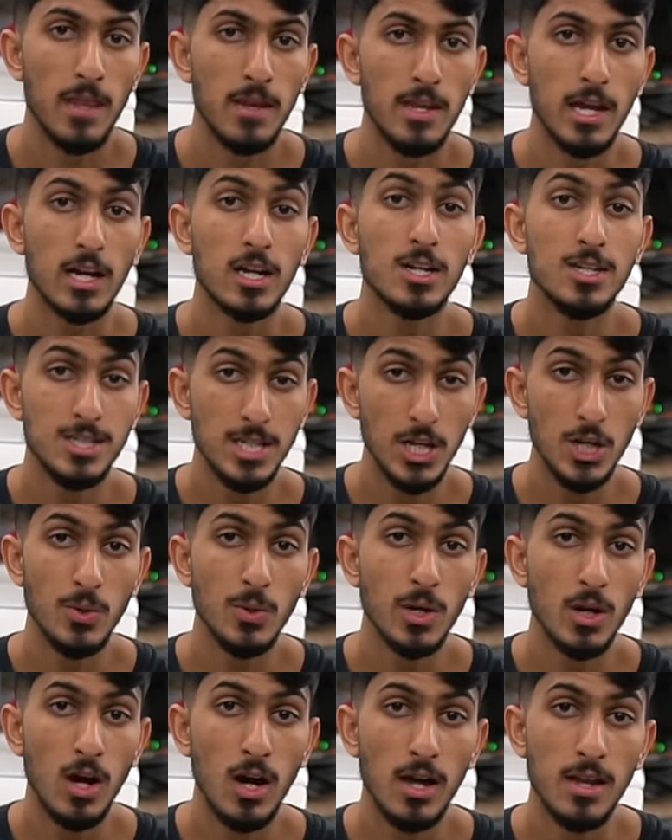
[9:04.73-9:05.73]
Now
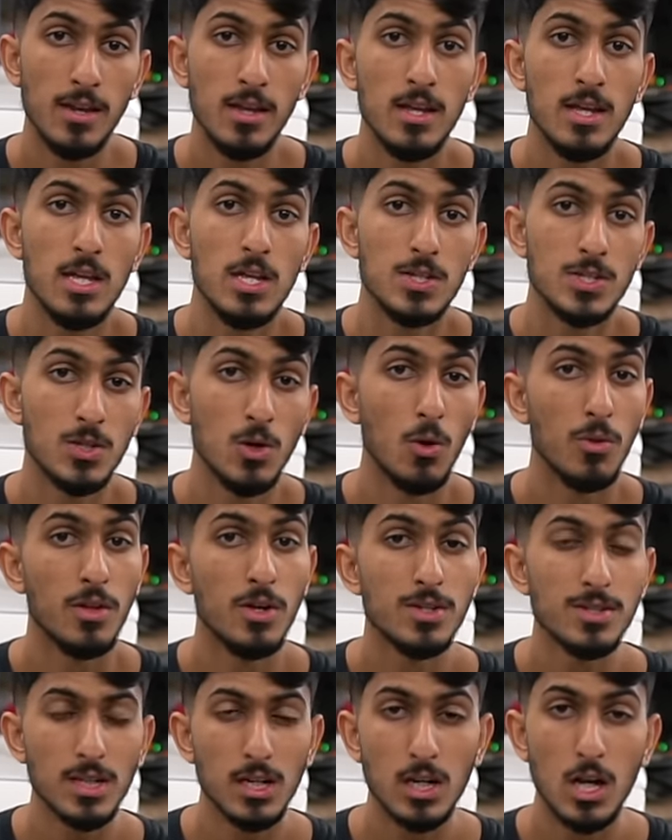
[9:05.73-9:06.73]
continuing on, so
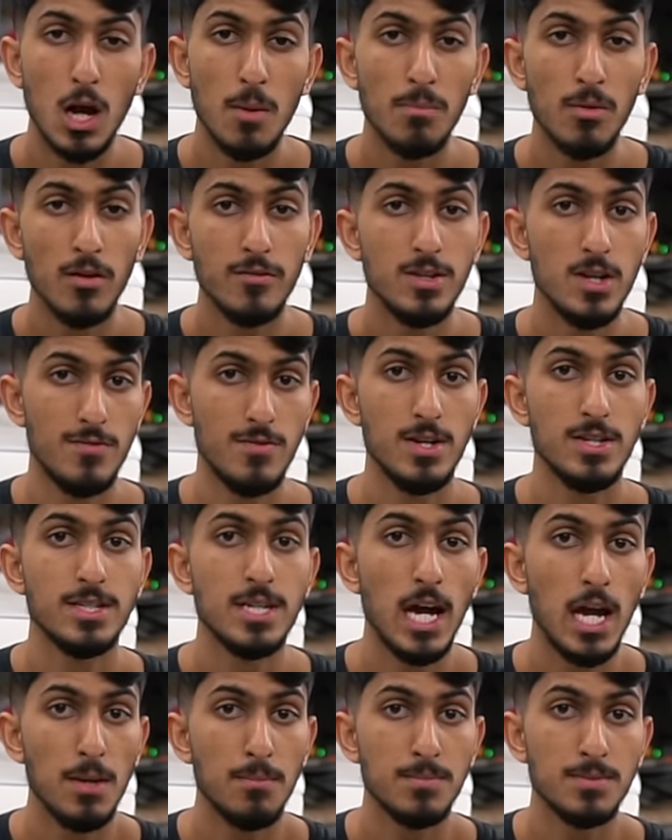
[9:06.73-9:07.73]
there's a couple of different
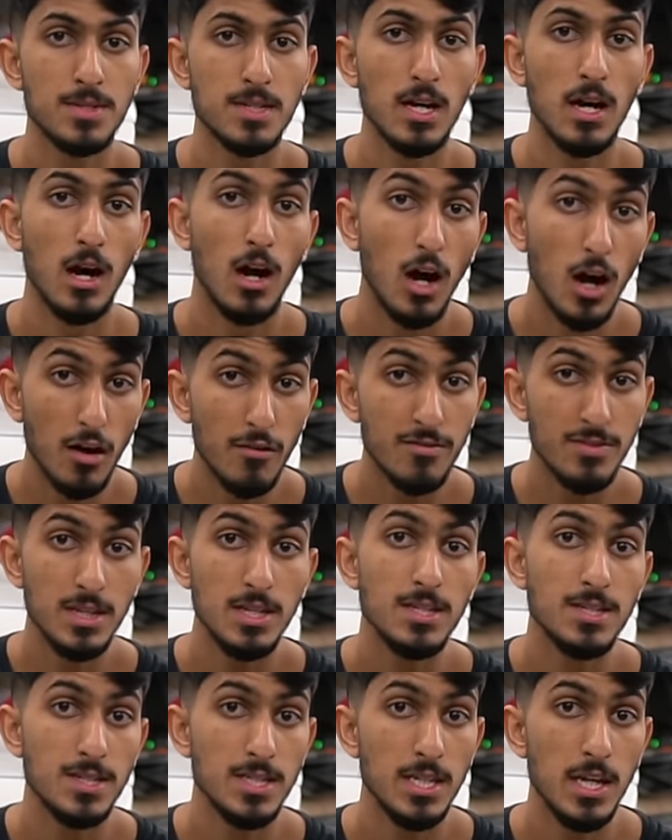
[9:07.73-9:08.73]
types of
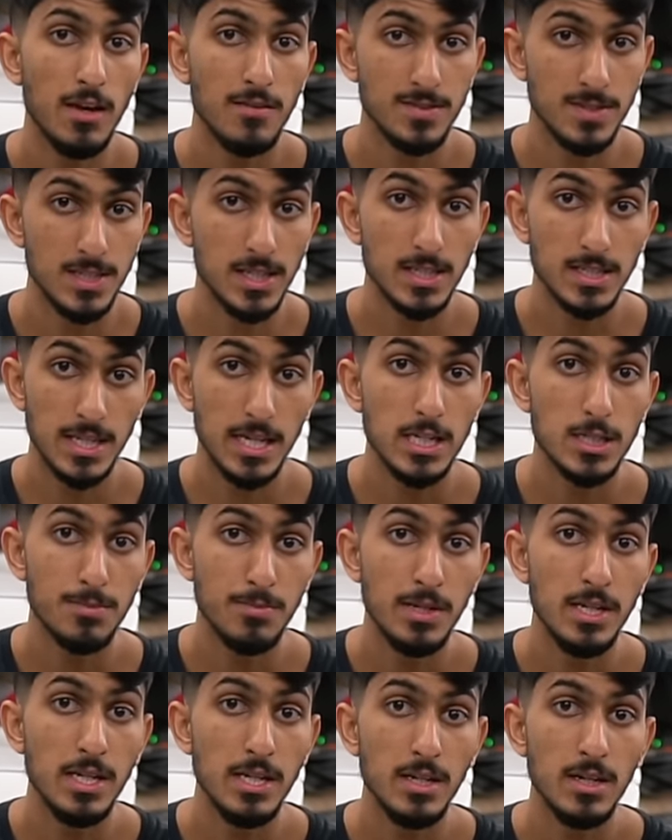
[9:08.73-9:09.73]
these ZF6
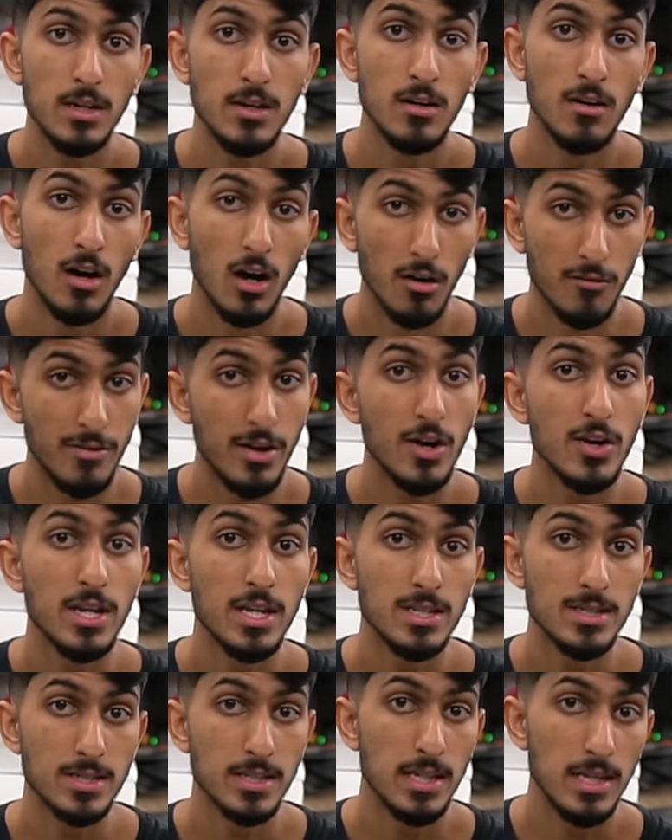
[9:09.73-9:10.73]
HP uh,
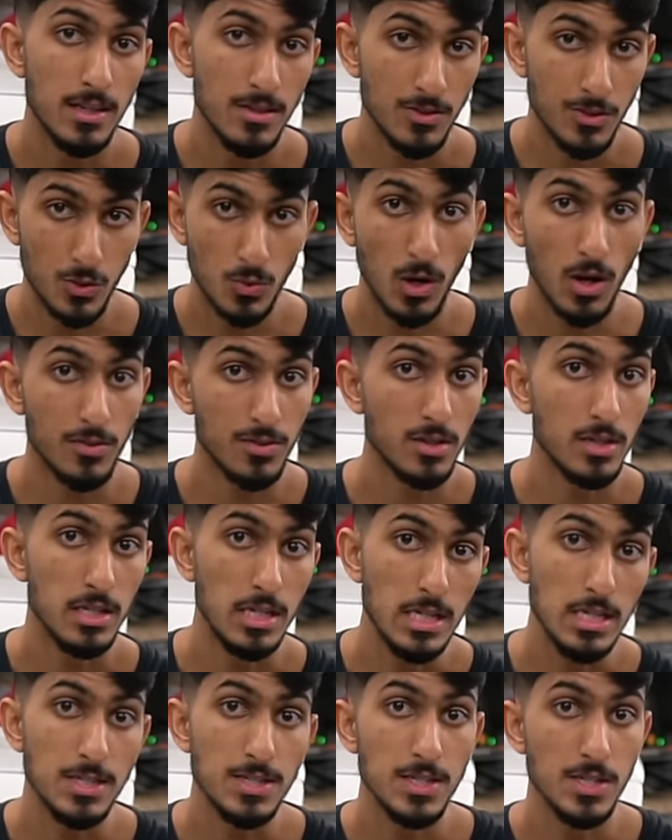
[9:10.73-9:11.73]
variants in, throughout the
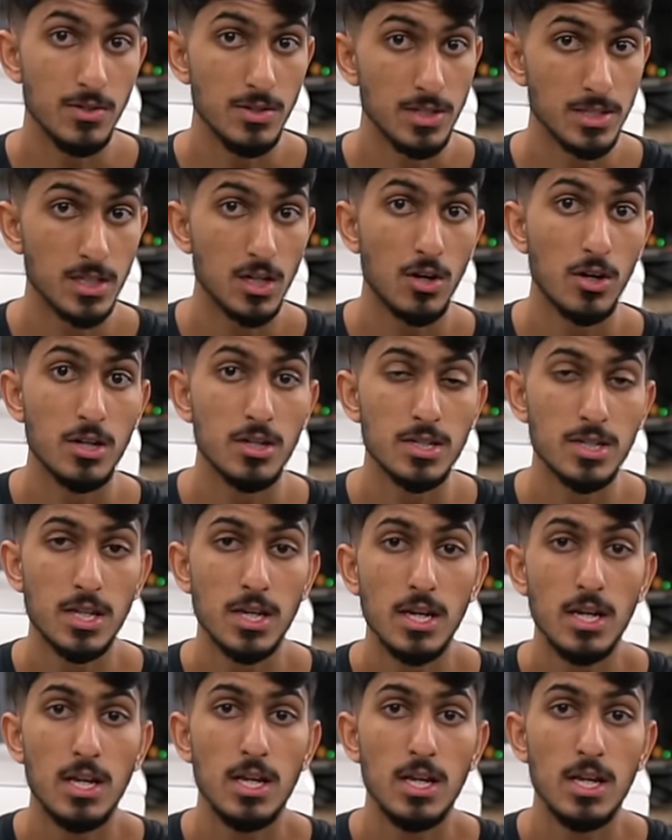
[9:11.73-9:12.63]
E-Series cars.